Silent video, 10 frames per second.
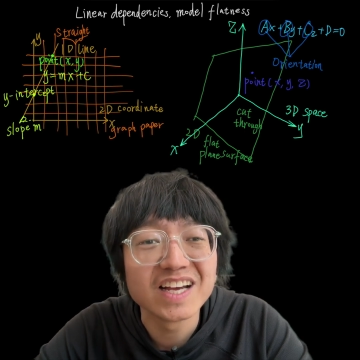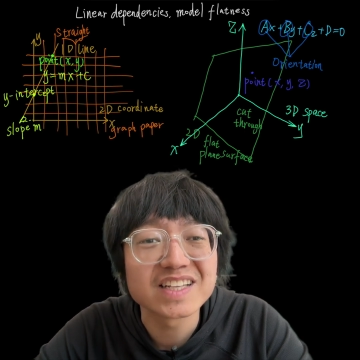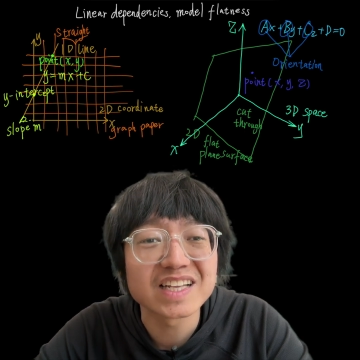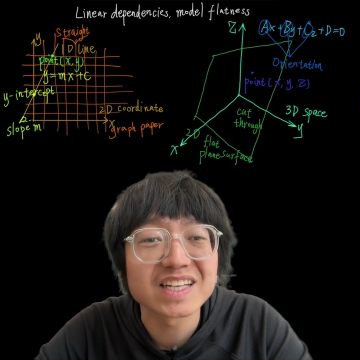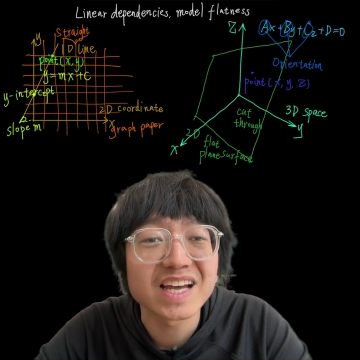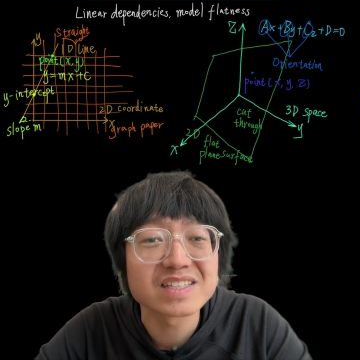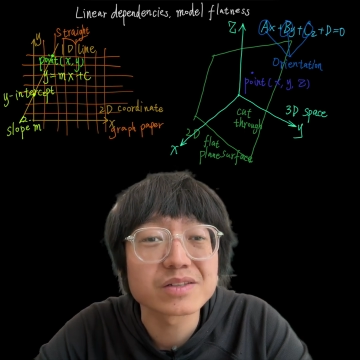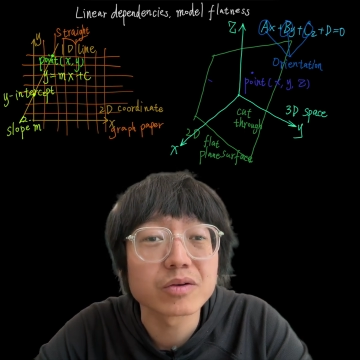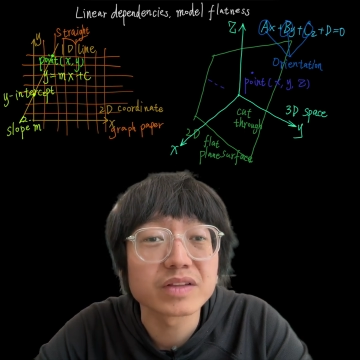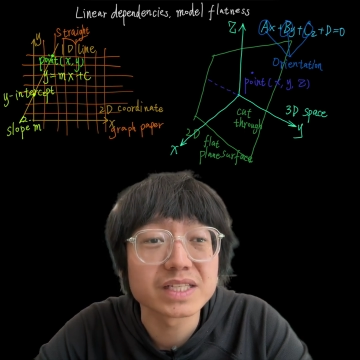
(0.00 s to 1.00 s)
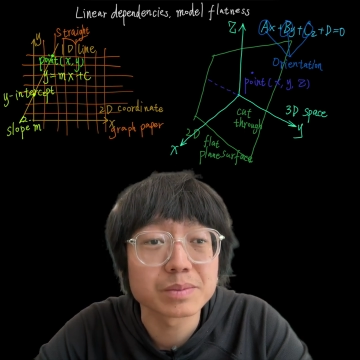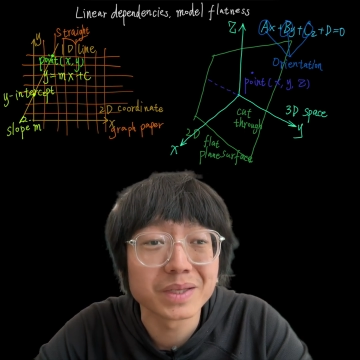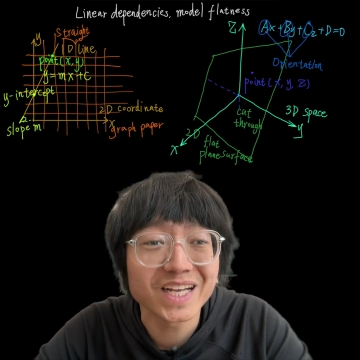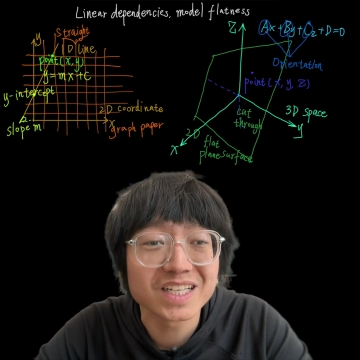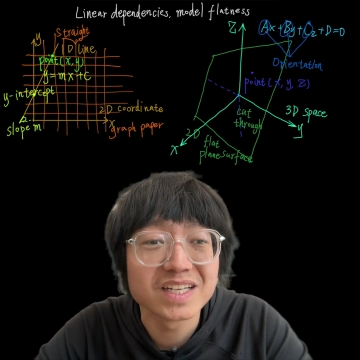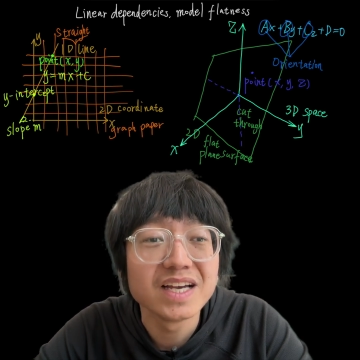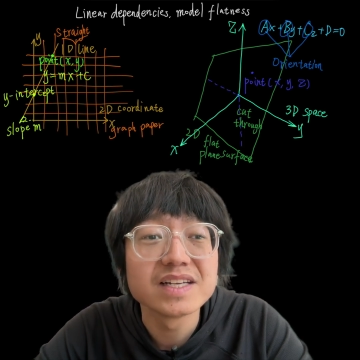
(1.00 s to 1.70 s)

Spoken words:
that lies on this plane